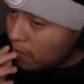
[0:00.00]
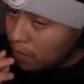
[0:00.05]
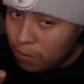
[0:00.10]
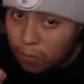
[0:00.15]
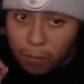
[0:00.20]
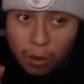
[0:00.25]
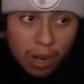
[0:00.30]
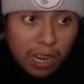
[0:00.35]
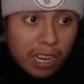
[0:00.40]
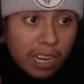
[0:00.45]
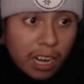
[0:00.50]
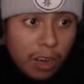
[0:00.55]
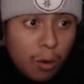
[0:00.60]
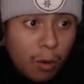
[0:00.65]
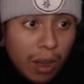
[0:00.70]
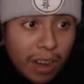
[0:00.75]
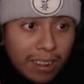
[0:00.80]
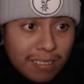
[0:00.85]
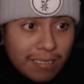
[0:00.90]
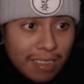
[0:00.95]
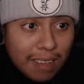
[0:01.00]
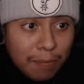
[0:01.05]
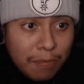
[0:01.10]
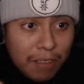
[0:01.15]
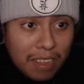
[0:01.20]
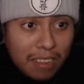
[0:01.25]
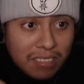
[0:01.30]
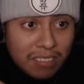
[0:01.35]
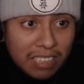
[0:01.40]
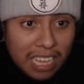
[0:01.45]
one of the greatest
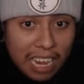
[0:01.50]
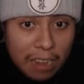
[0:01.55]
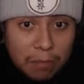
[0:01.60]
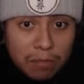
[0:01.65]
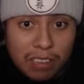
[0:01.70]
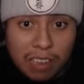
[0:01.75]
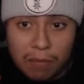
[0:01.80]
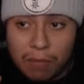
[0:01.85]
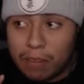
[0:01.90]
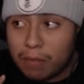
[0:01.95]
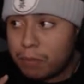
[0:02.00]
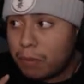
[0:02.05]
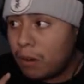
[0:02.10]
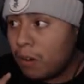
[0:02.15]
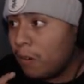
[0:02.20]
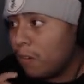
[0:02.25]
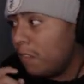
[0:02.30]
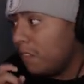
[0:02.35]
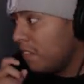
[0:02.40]
FPS games ever, bro.